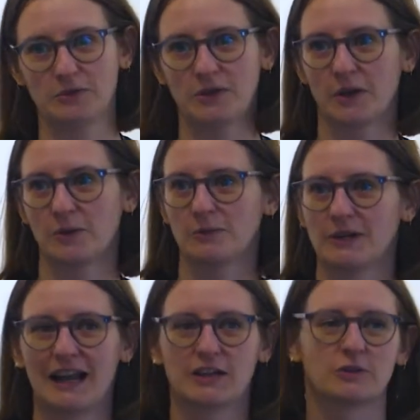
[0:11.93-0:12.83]
so we're
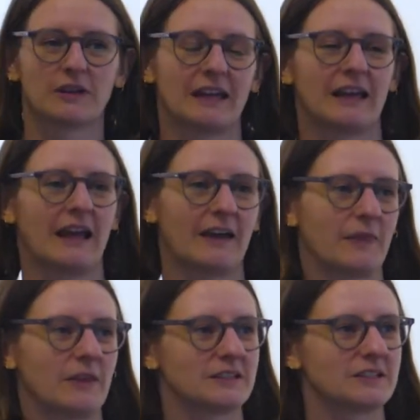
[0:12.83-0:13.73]
glad you're here and
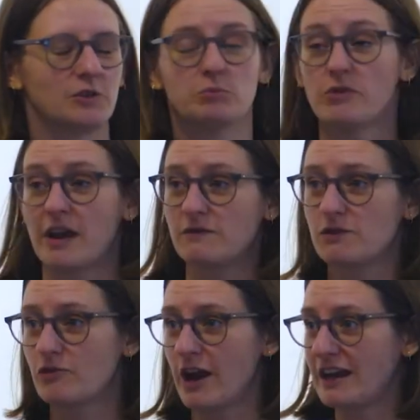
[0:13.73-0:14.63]
that you braved
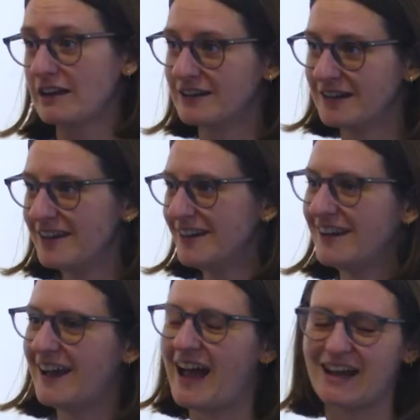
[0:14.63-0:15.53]
the rain
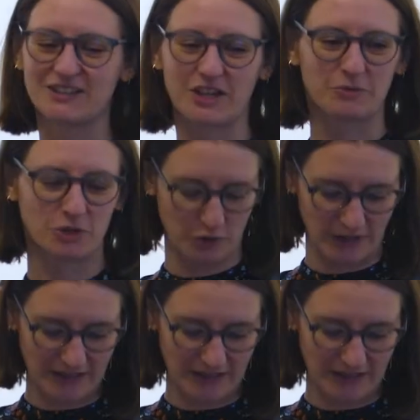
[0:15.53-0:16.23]
to come and join